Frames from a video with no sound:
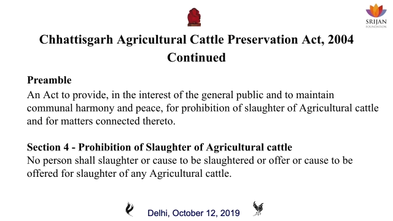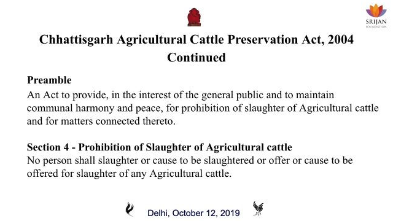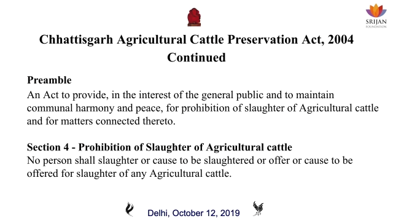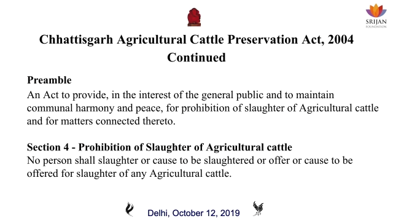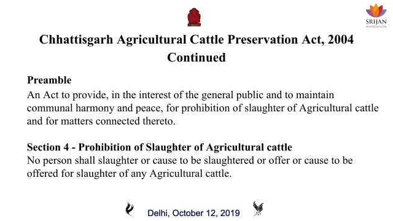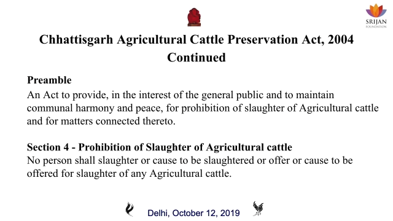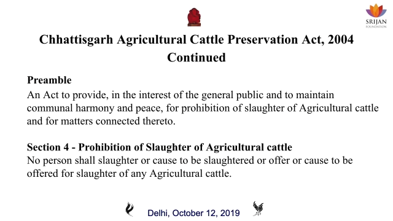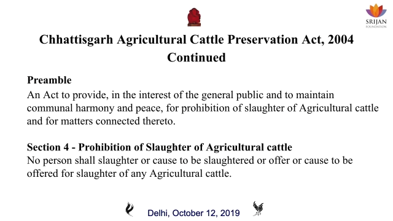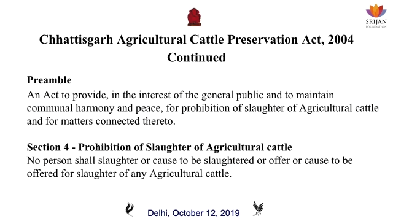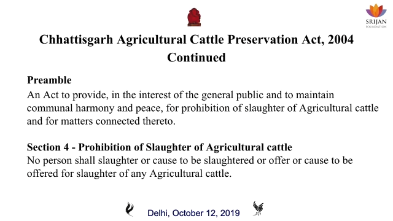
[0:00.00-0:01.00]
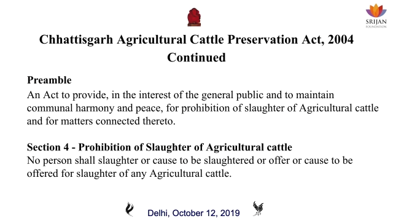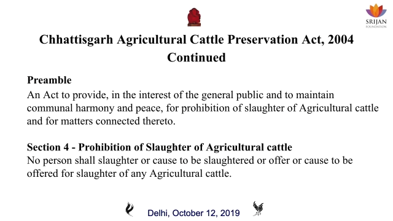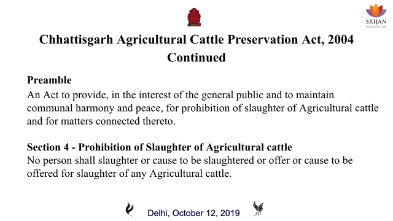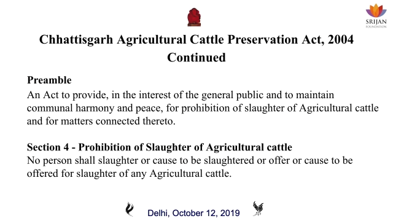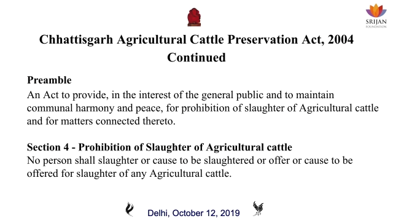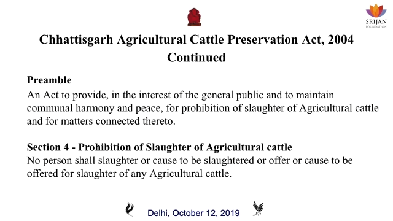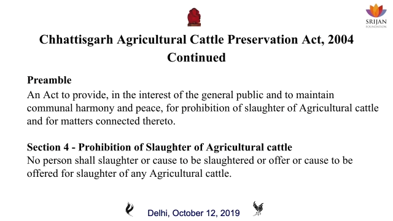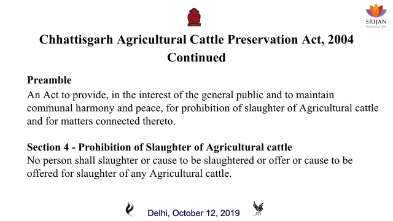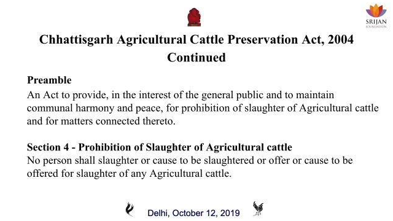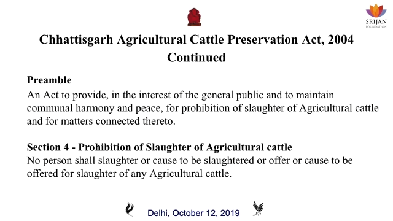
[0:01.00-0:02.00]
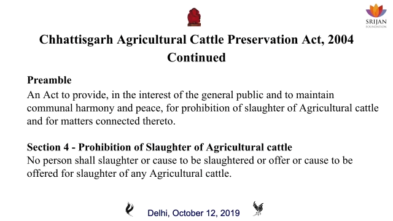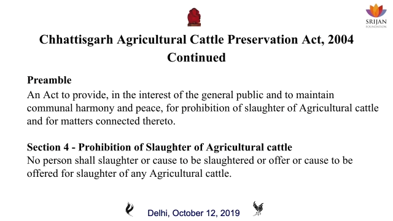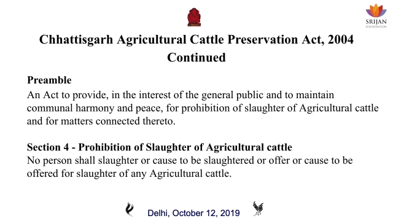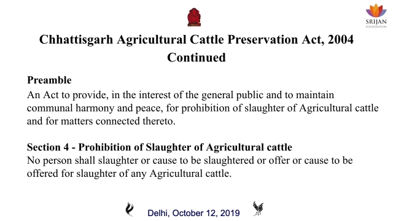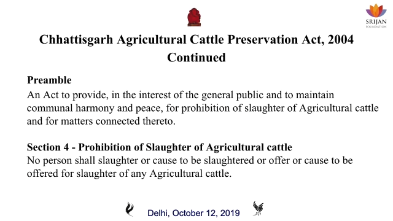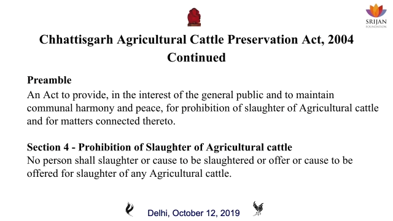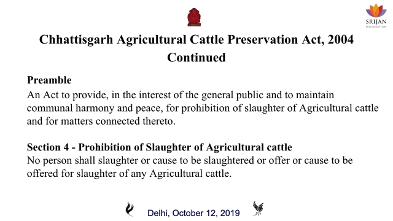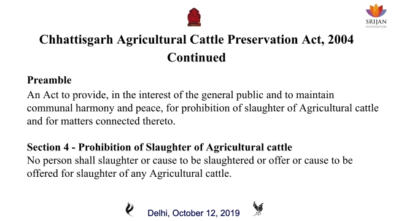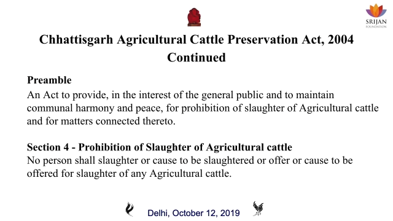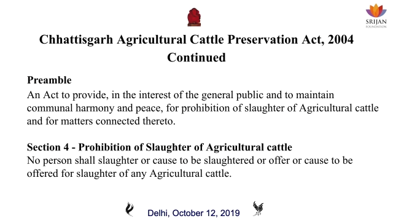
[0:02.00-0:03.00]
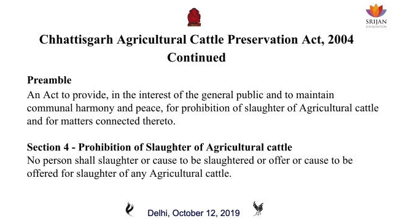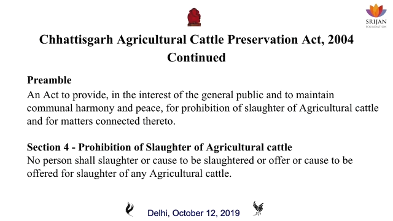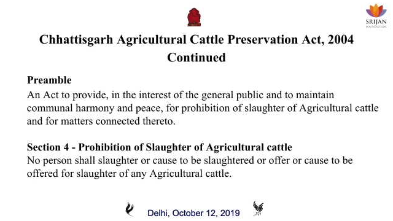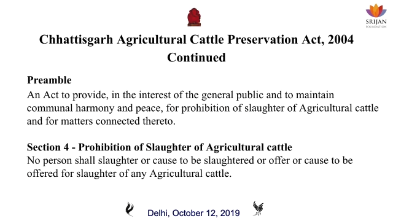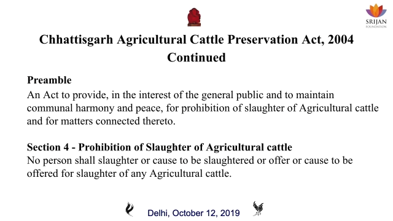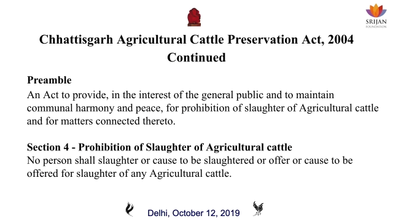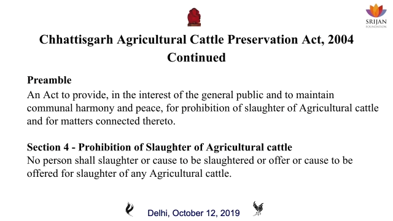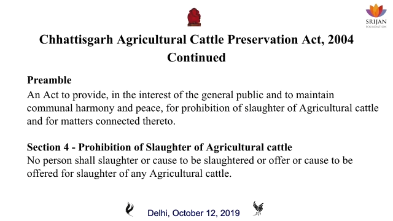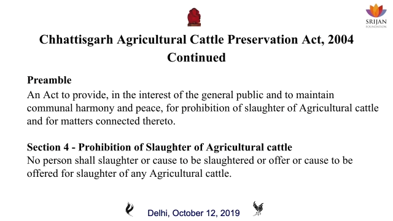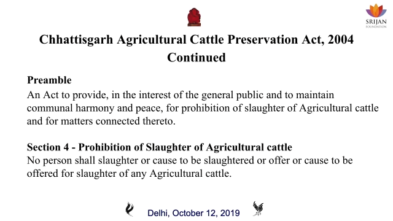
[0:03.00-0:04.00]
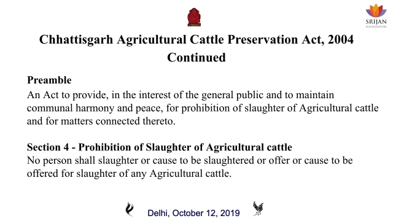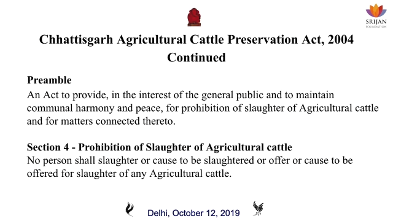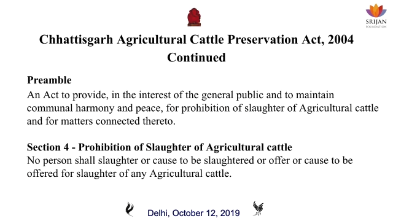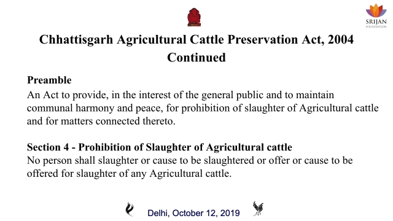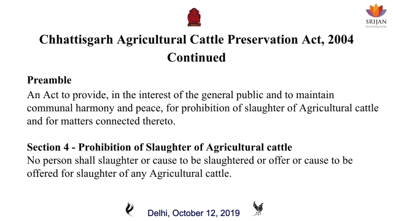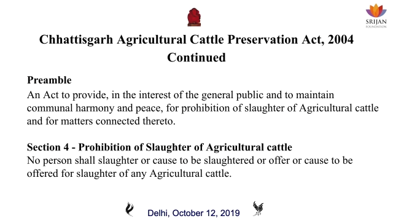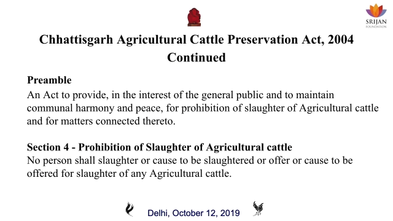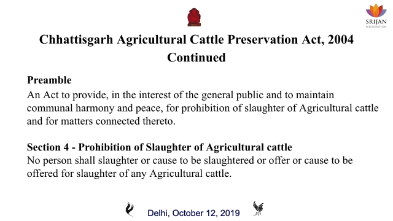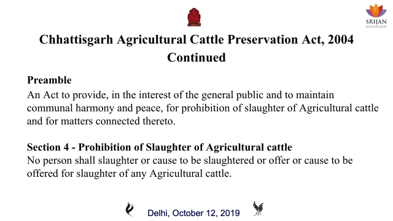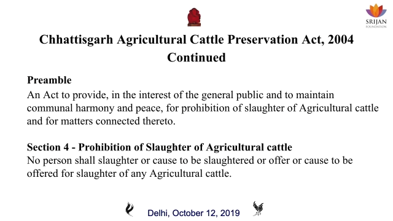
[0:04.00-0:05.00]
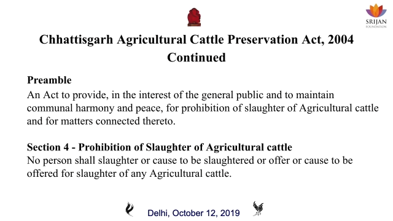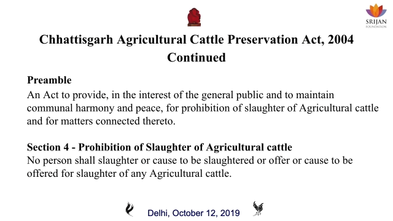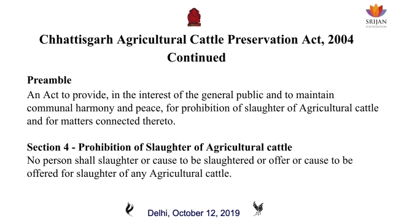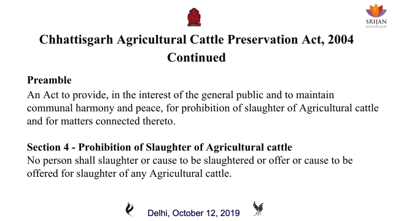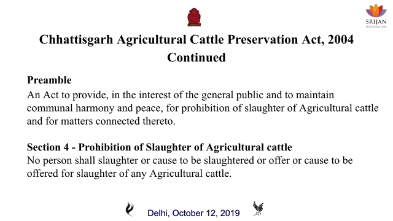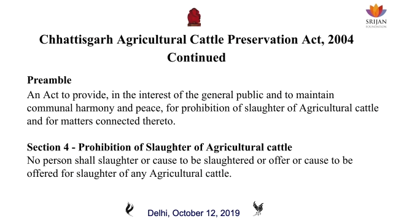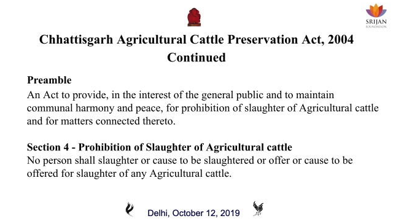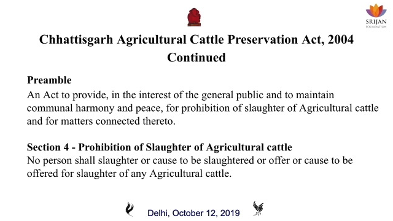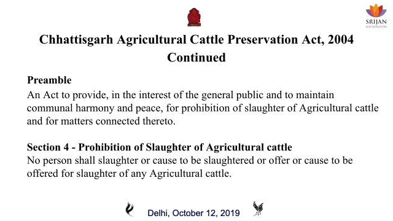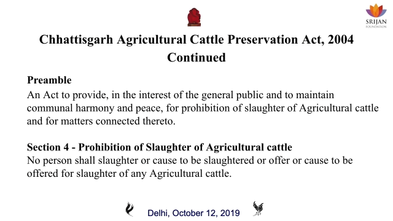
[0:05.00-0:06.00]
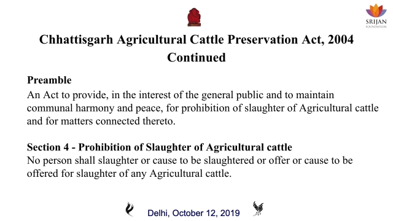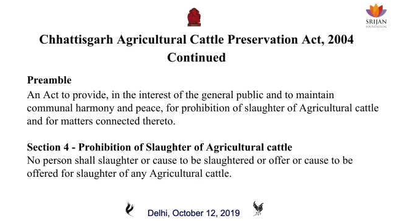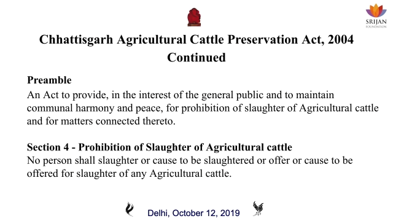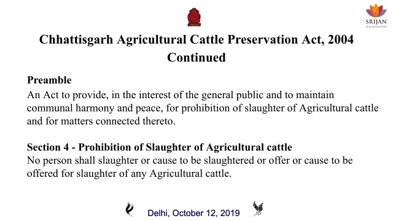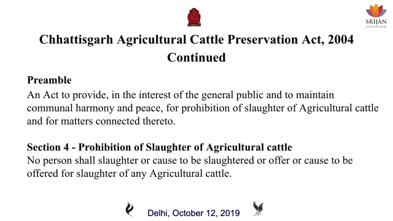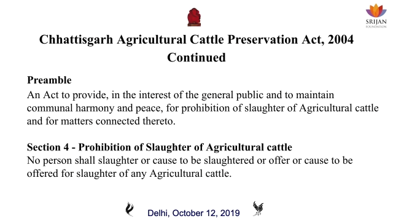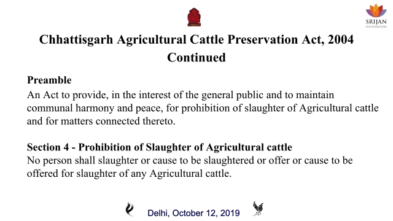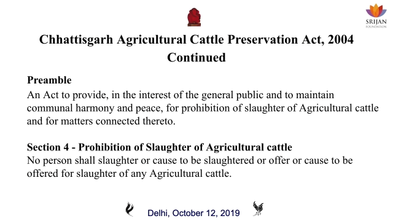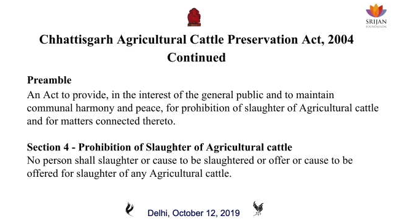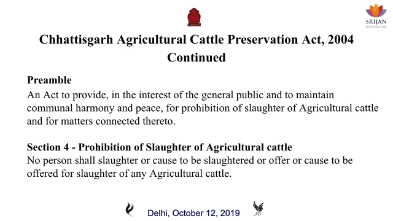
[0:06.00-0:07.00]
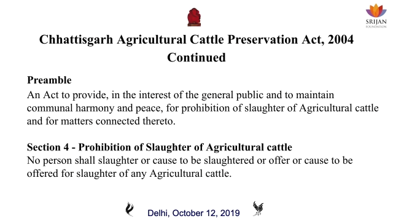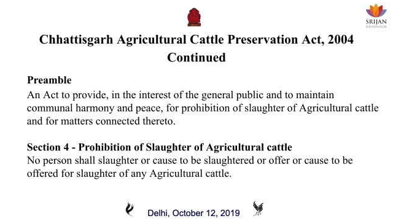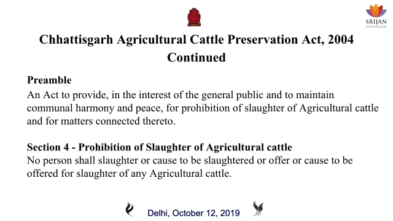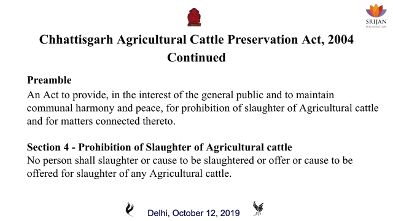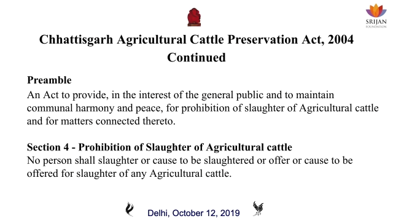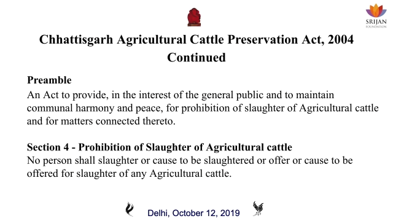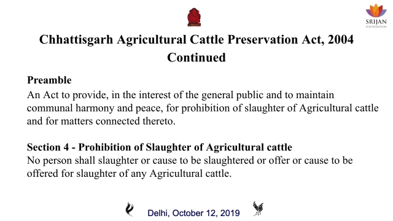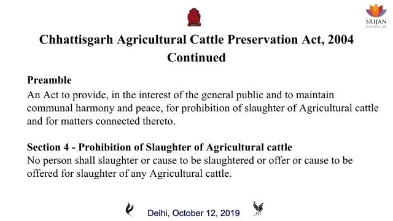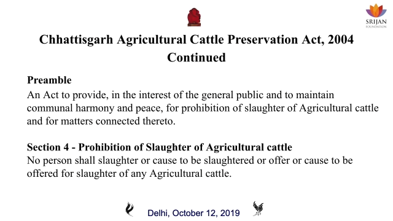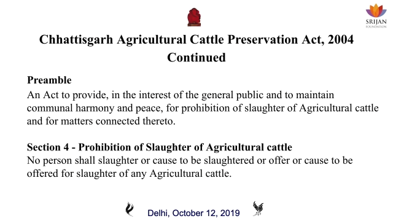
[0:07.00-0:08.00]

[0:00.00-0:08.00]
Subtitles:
Nobody's mouth can be seen.